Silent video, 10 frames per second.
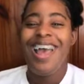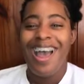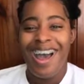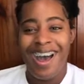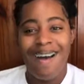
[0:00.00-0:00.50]

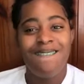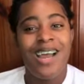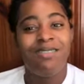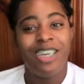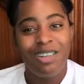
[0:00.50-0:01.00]

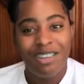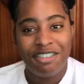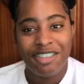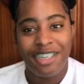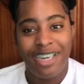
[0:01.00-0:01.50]
I'm gonna be
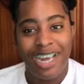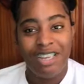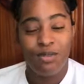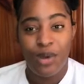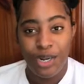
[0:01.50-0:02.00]
showing you
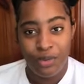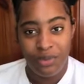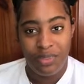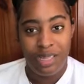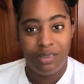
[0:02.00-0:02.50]
guys what those
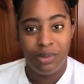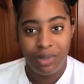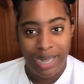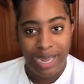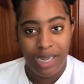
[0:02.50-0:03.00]
things look
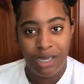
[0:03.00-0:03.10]
like,